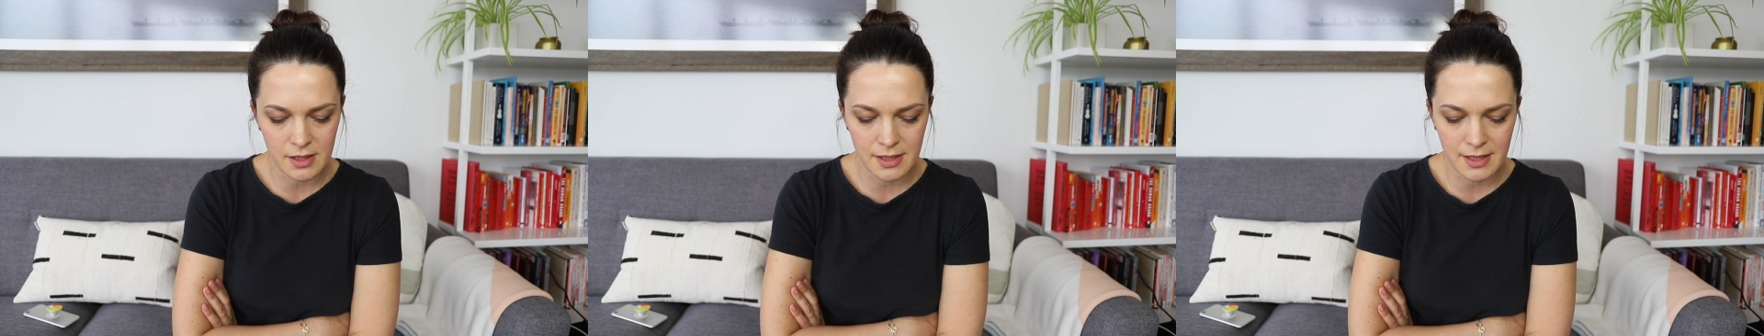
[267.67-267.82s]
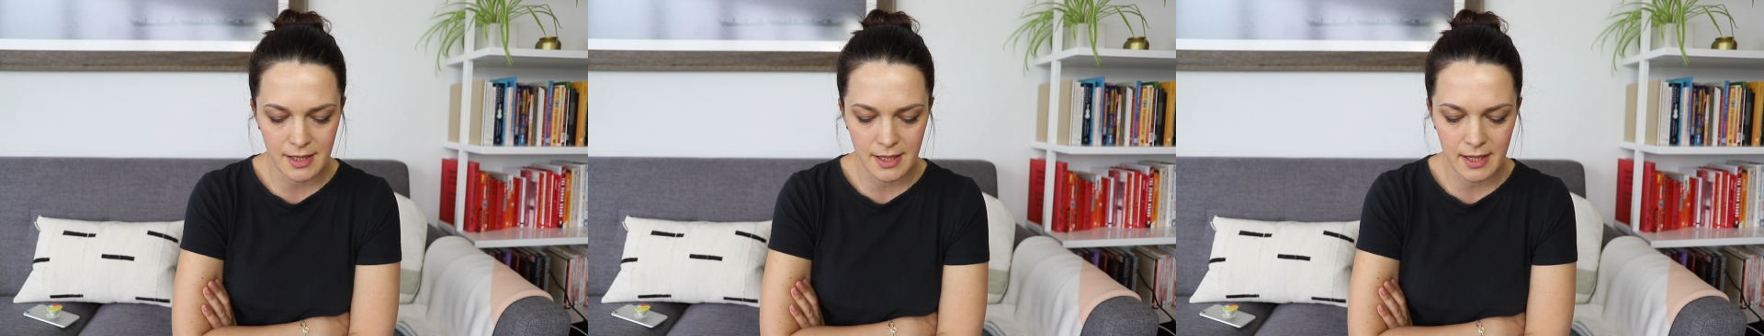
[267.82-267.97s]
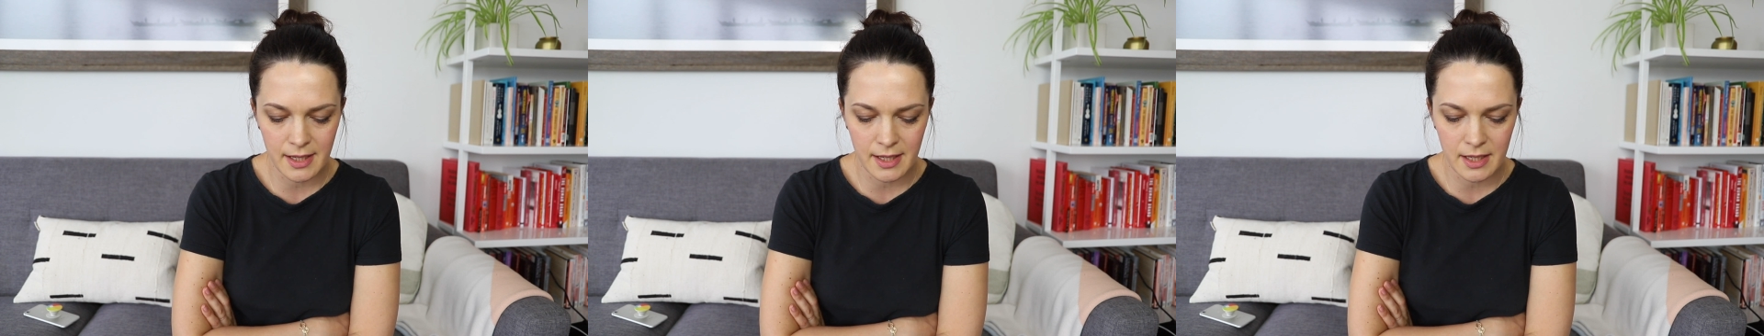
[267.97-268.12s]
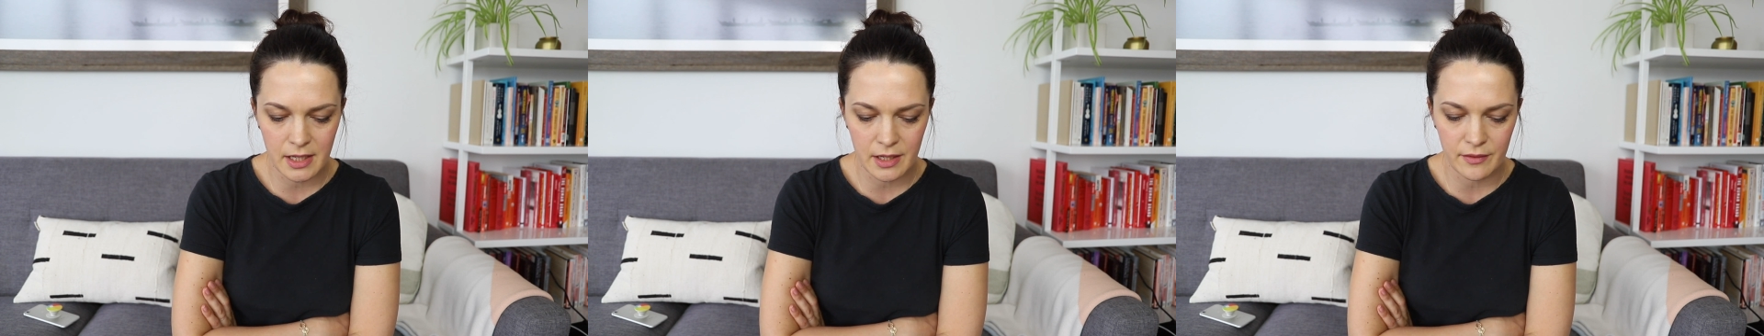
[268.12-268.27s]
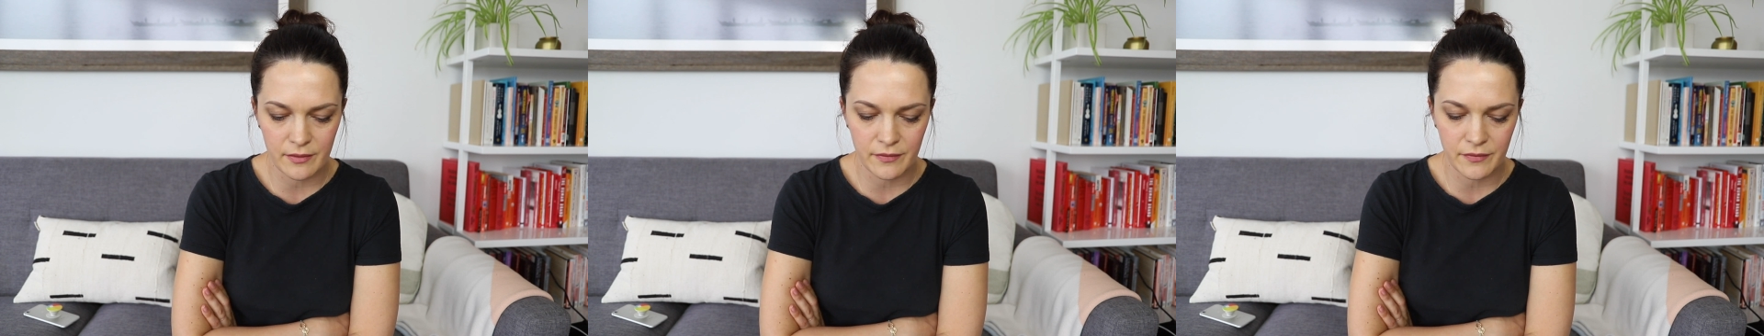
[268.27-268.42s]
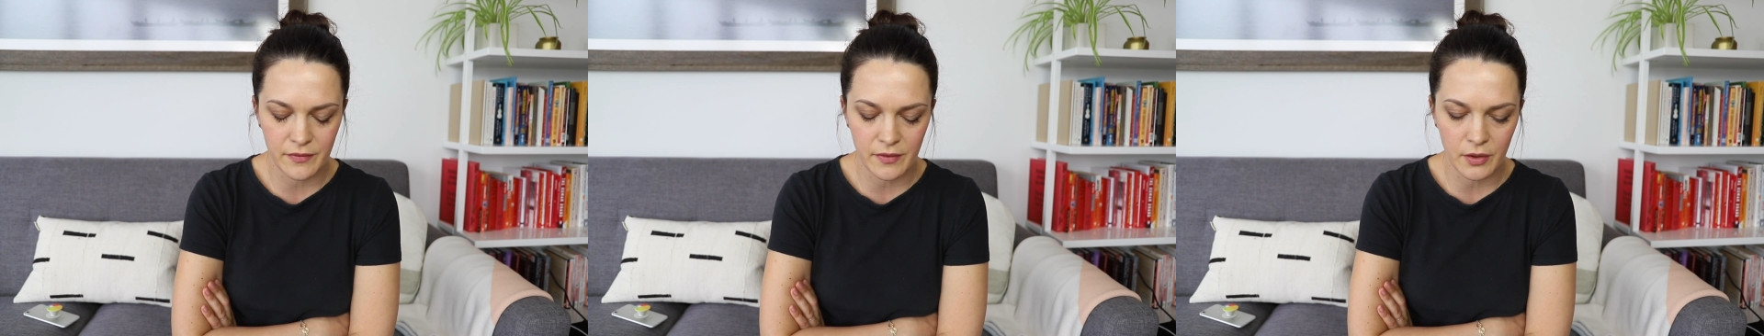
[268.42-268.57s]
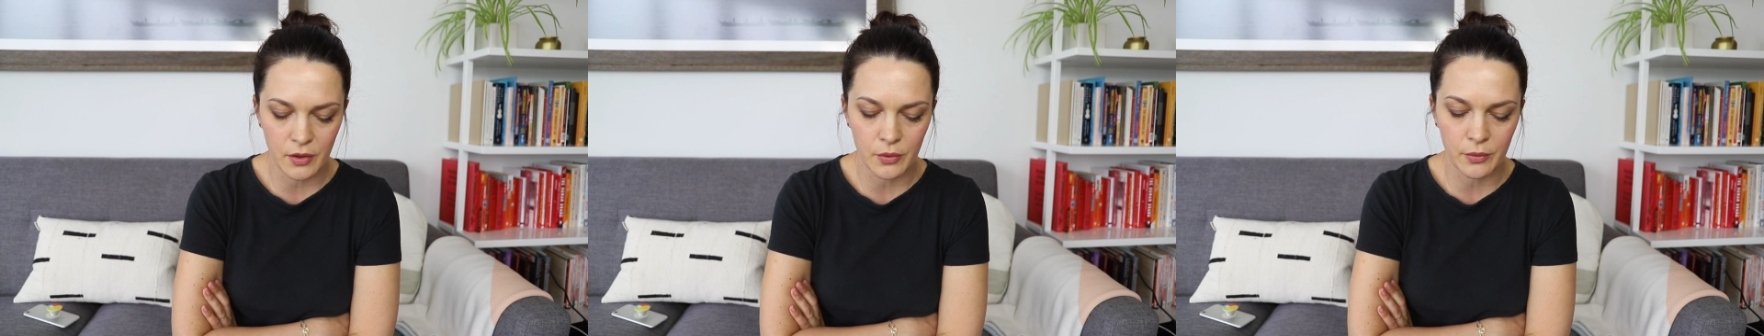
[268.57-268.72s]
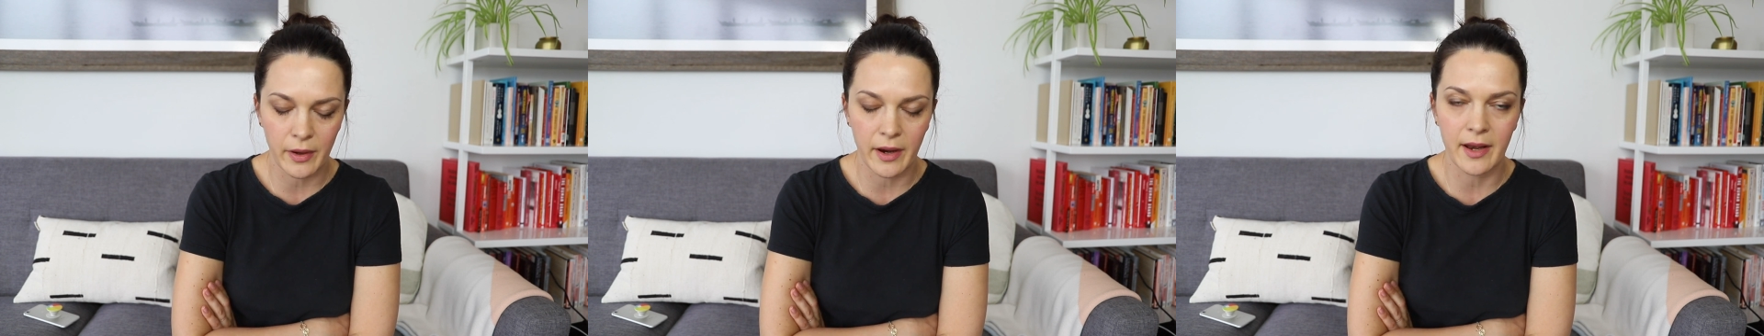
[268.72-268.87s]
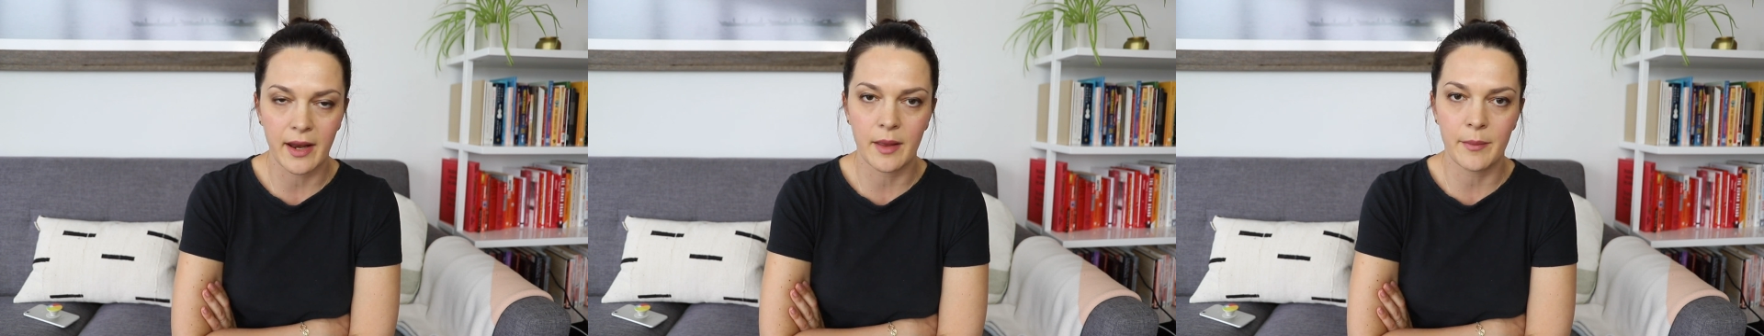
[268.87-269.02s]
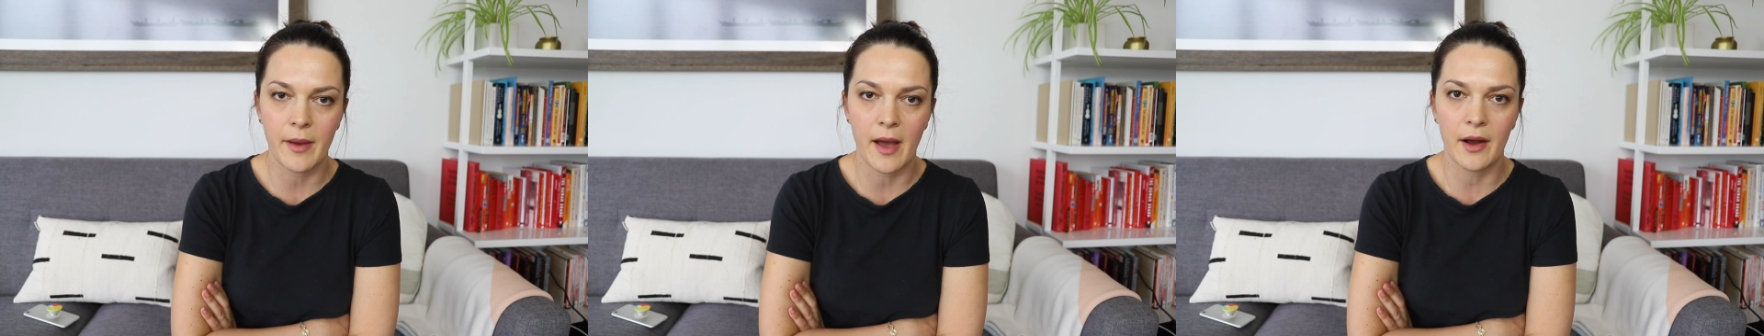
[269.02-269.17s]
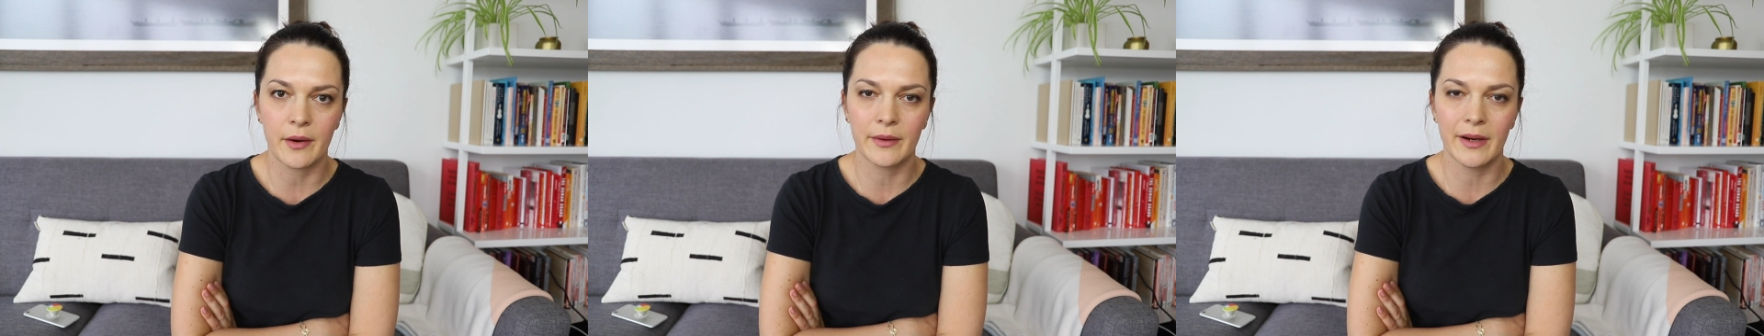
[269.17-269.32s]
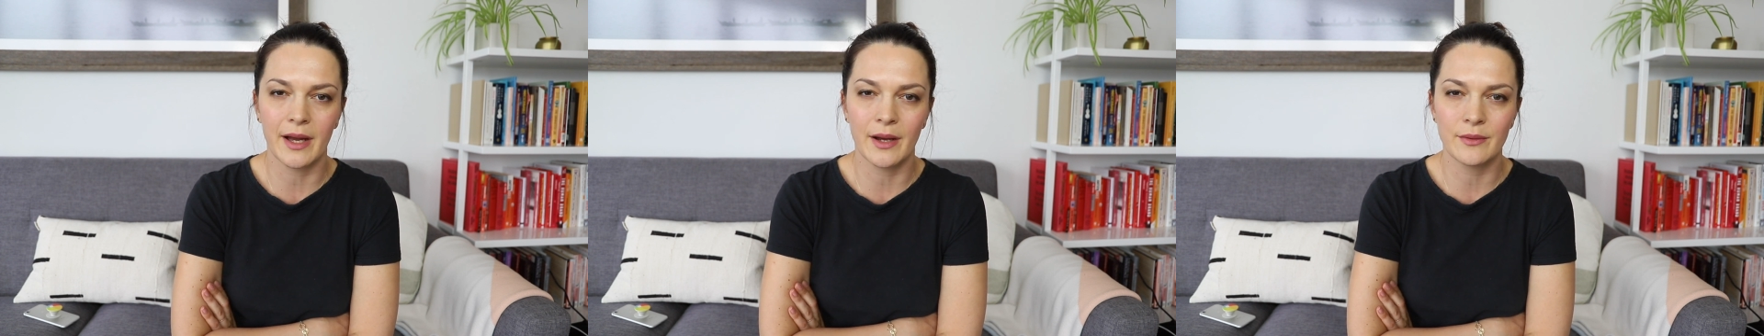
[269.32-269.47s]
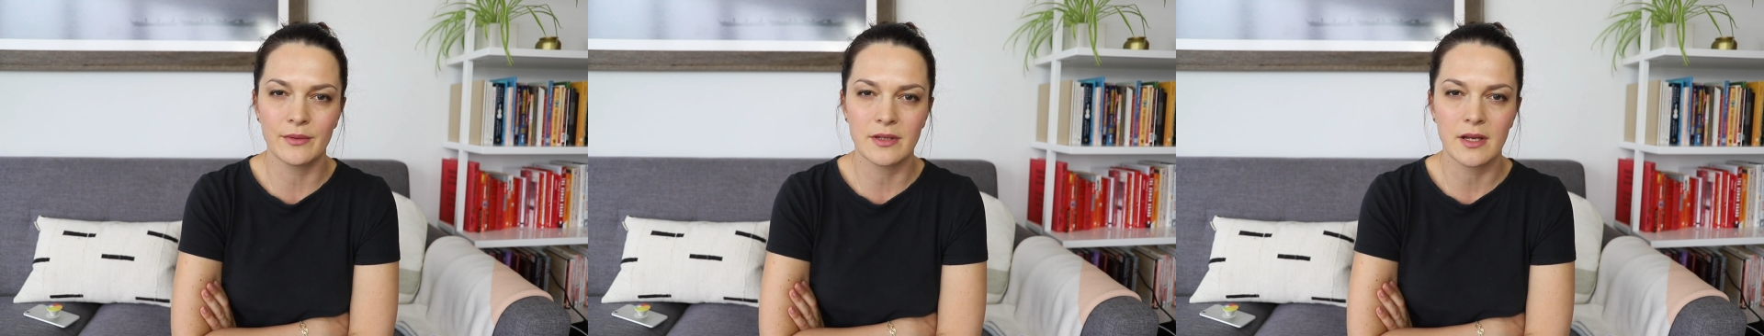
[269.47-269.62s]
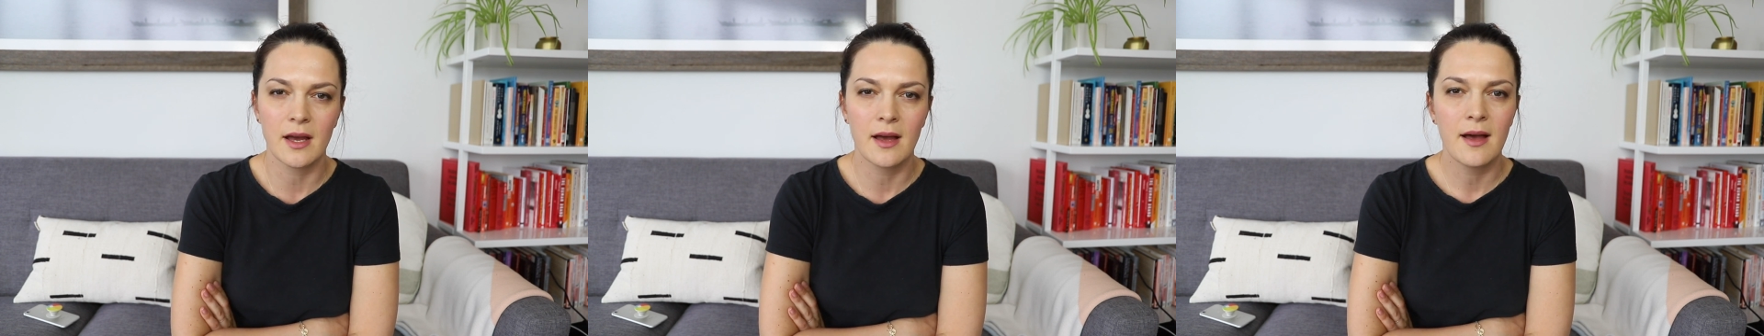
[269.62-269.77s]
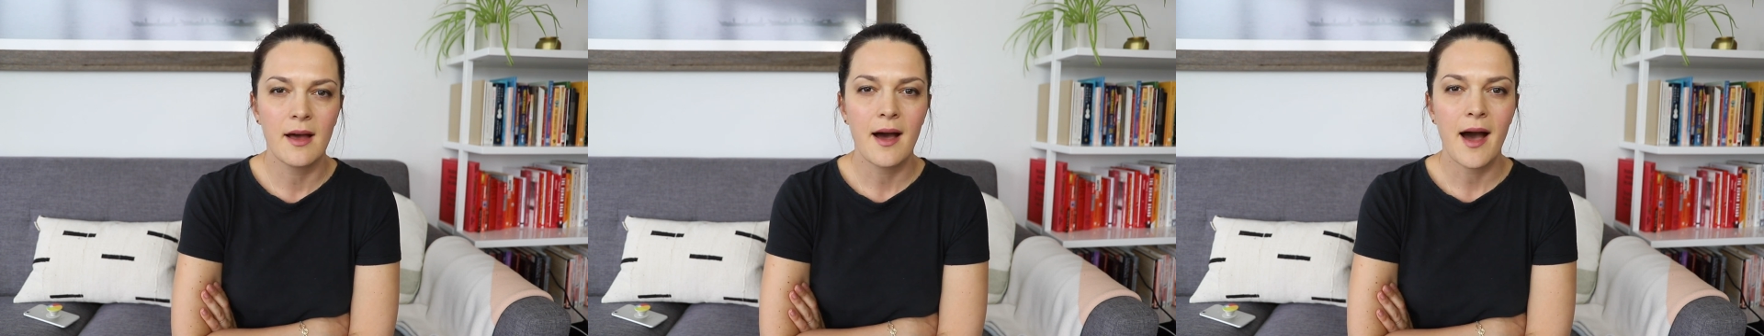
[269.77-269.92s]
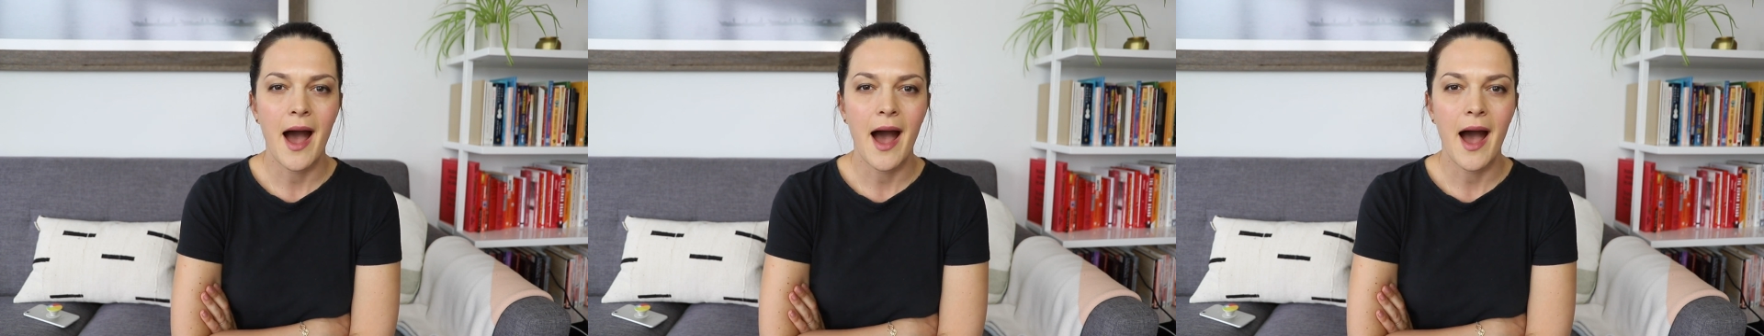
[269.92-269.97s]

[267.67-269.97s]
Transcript: kind of grainy background.